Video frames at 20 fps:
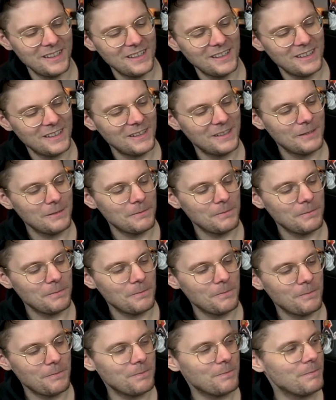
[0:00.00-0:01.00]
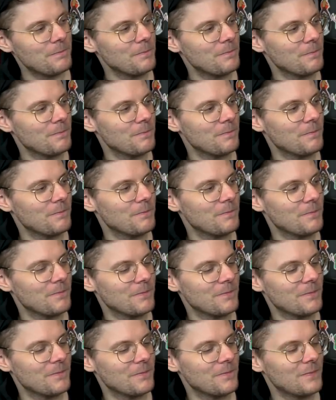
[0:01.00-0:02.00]

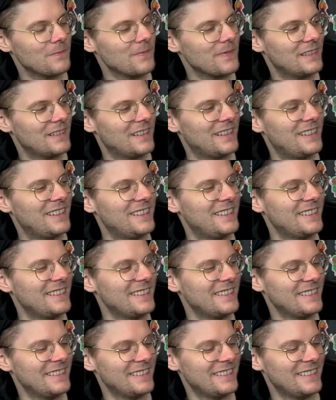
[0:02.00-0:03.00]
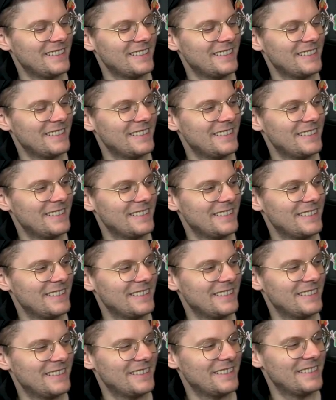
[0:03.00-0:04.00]

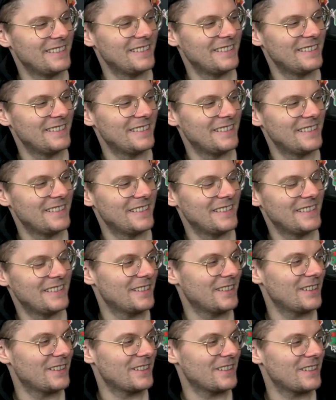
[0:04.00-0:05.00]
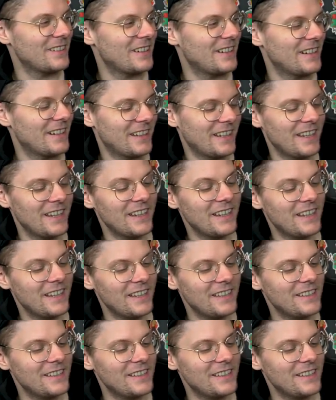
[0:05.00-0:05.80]
The person shown says nothing.